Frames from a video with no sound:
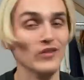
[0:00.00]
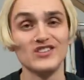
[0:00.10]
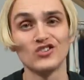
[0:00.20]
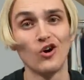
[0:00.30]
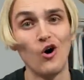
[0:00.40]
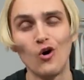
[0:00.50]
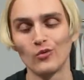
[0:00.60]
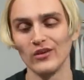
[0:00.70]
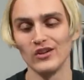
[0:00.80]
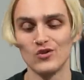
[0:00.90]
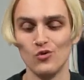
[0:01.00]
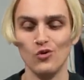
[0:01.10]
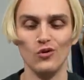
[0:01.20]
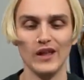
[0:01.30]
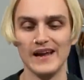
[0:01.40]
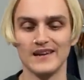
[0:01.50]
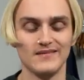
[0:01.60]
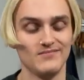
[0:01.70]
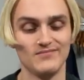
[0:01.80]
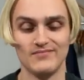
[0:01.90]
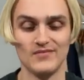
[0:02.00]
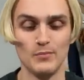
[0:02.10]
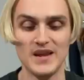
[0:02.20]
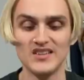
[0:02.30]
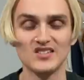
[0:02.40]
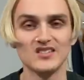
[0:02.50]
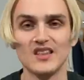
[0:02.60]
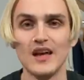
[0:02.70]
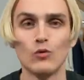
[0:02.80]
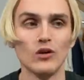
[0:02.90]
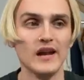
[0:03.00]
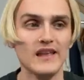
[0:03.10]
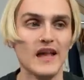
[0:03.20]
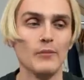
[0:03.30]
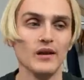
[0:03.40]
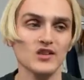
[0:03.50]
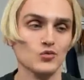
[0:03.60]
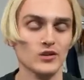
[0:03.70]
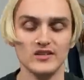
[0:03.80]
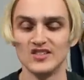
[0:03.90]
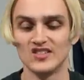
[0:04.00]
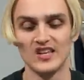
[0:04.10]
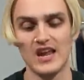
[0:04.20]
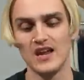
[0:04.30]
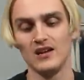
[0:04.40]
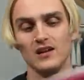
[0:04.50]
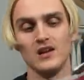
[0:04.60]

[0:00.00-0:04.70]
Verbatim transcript: These are all really cool. Like the pieces that were in that place were insane.